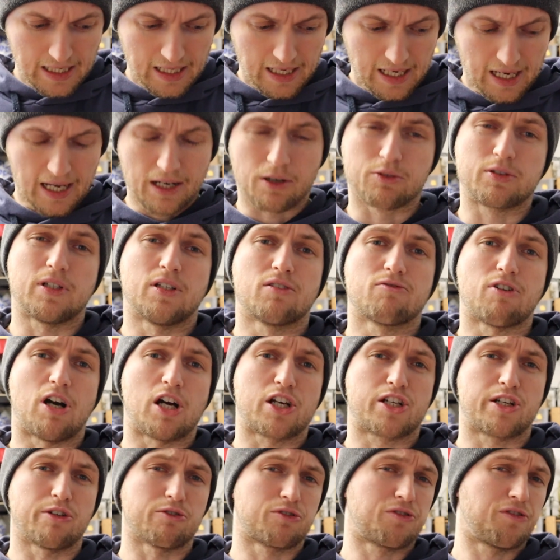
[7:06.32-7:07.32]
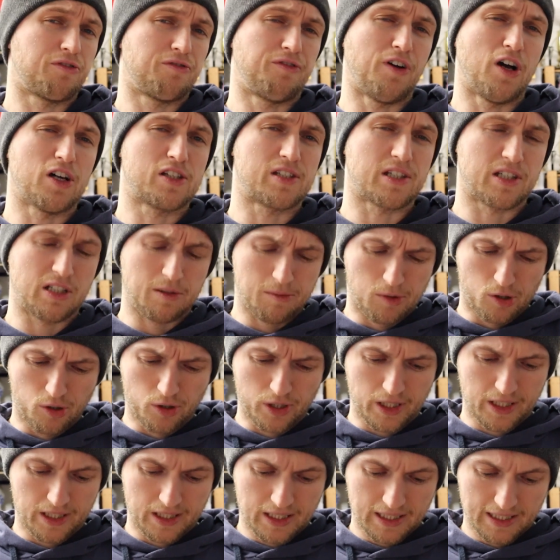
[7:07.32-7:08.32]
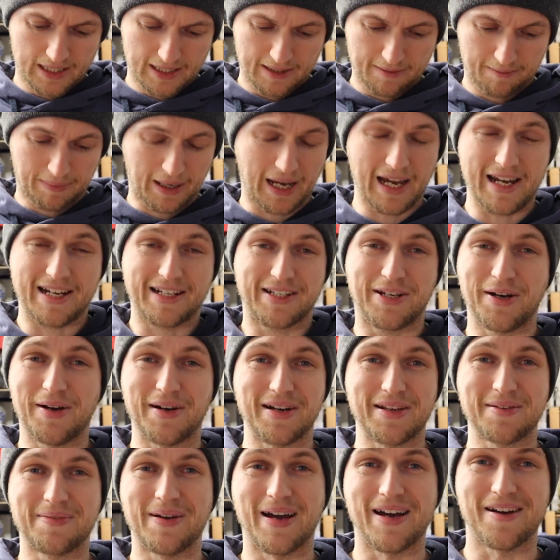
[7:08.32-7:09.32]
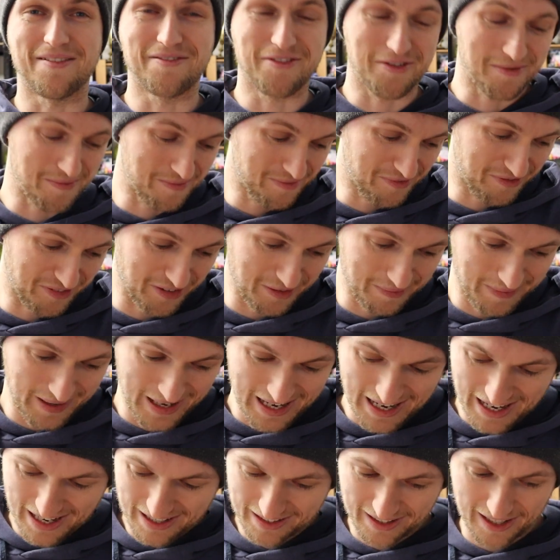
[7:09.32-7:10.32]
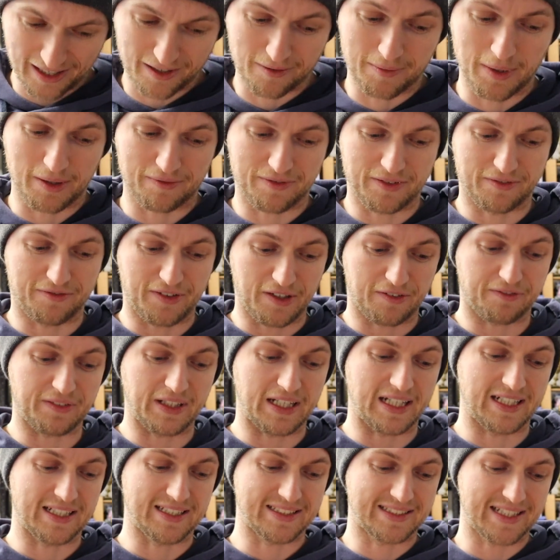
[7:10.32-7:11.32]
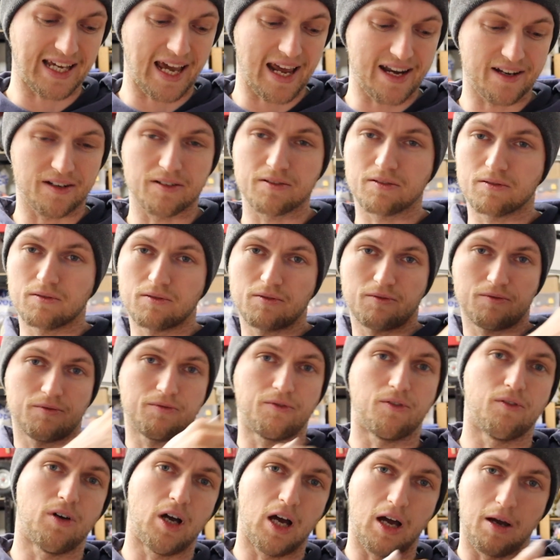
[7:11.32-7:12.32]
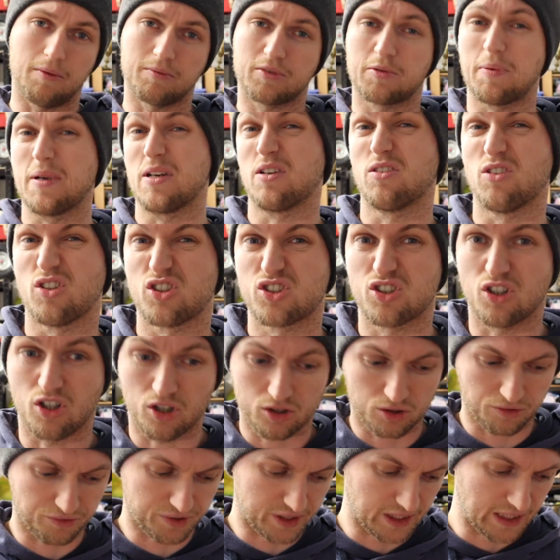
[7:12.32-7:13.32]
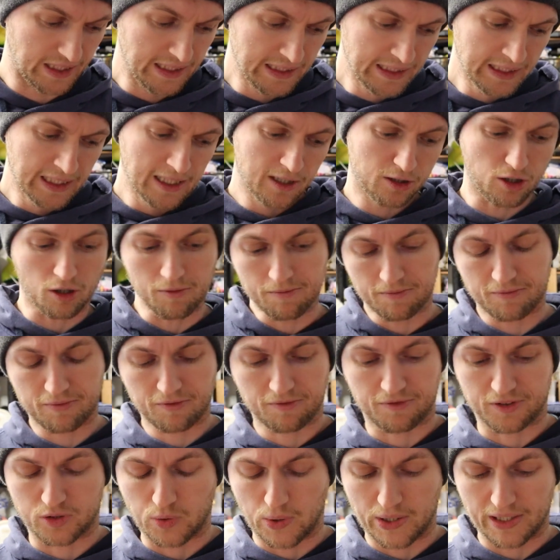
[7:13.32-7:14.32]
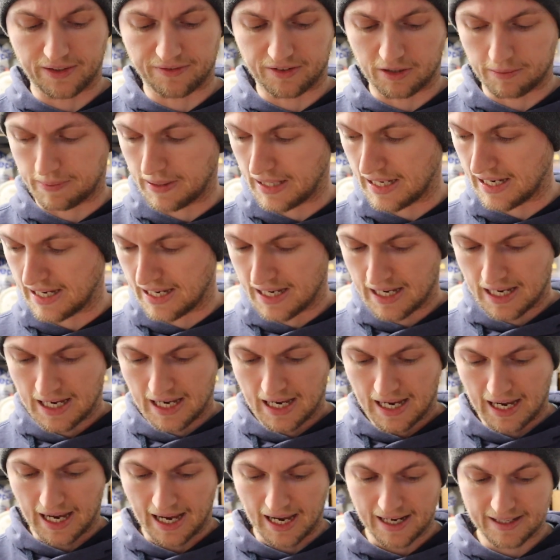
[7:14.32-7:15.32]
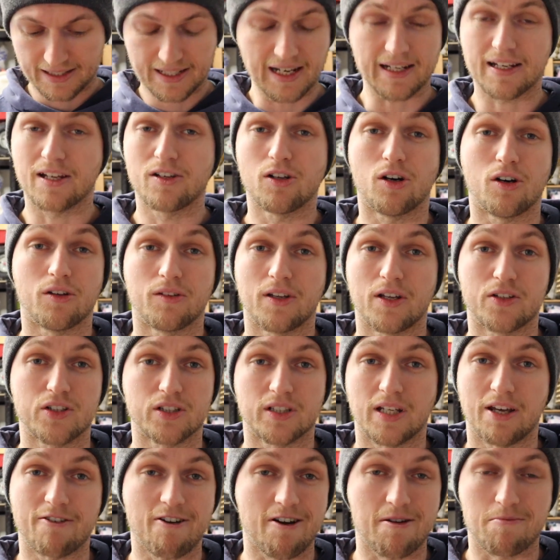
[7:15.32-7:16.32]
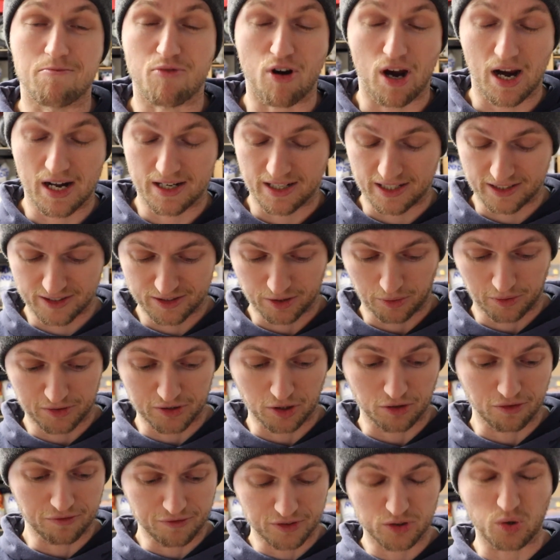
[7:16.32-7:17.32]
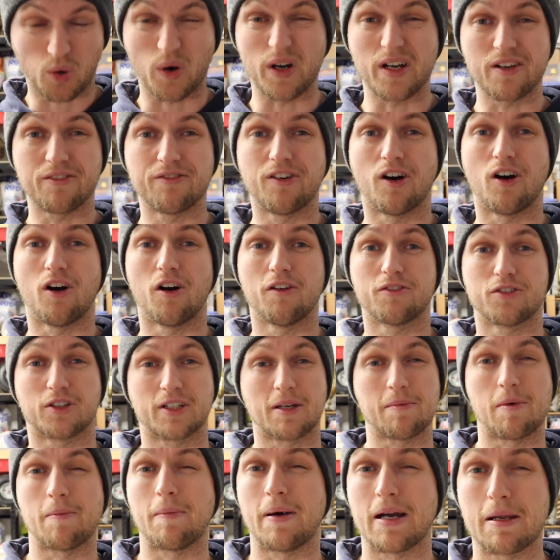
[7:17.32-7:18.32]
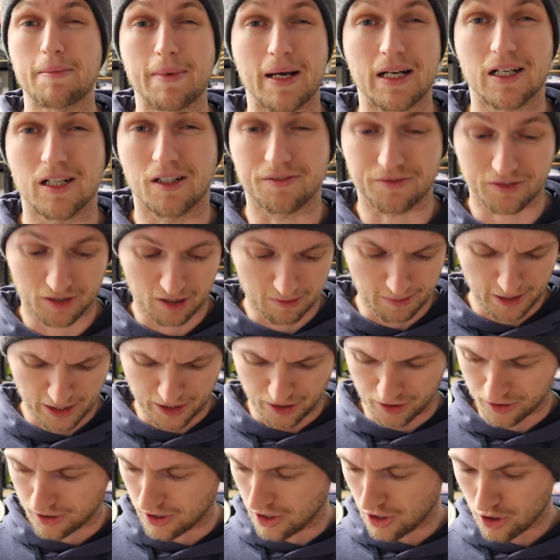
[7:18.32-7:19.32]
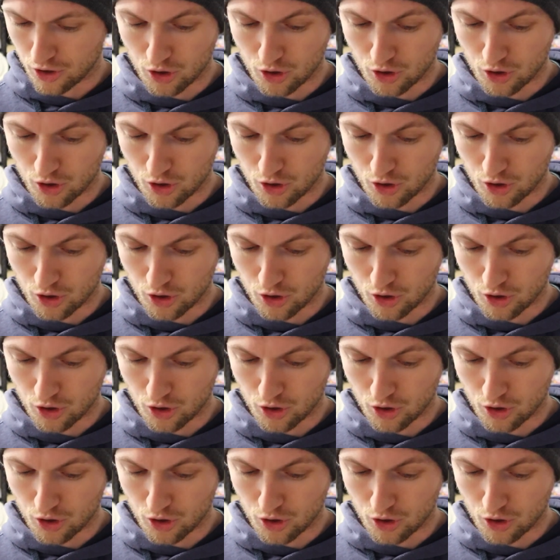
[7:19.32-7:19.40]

And I was in a rush, it was first thing in the morning, paid £20 for the pair. They had them up for 15 and 10, depending on the size obviously. Got them for 20 for the pair, and yeah, they're unbranded. So we sold them for 25, so I'll get my money back after commission.